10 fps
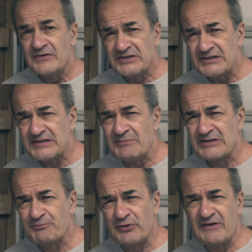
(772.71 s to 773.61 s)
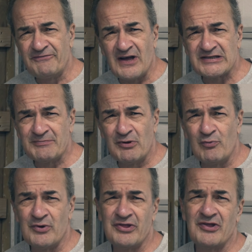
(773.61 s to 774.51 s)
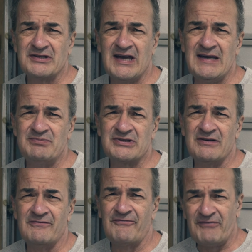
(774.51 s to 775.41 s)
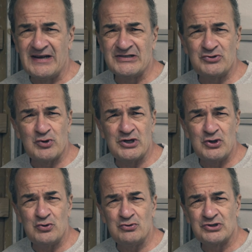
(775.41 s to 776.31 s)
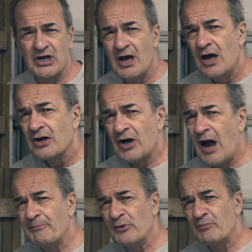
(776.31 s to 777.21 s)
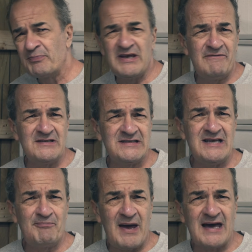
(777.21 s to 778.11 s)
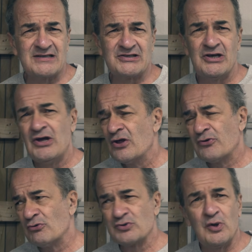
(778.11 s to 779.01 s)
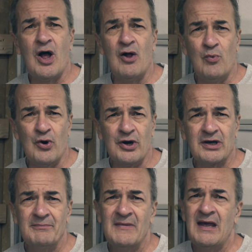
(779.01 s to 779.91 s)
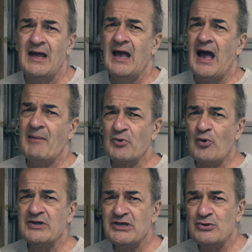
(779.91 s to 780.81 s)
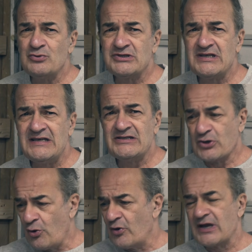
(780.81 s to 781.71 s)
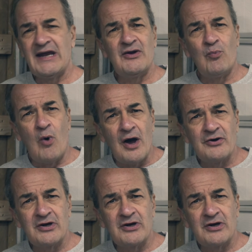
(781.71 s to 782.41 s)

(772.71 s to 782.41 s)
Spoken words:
system is pretty flexible with the types of fittings you can use. Copper, PVC, PEX, those will all work. I'm going to use these corrugated water